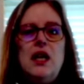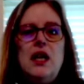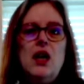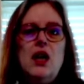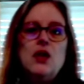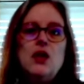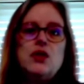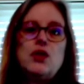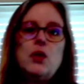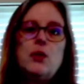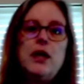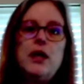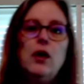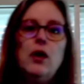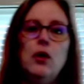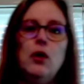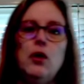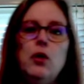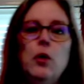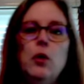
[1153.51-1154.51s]
so the
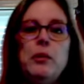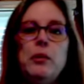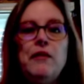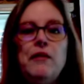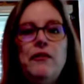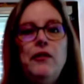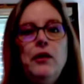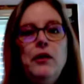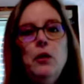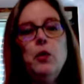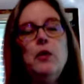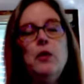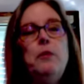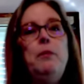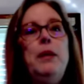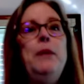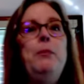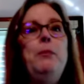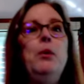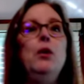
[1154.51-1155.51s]
earth will be filled with
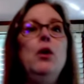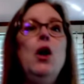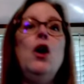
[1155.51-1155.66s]
people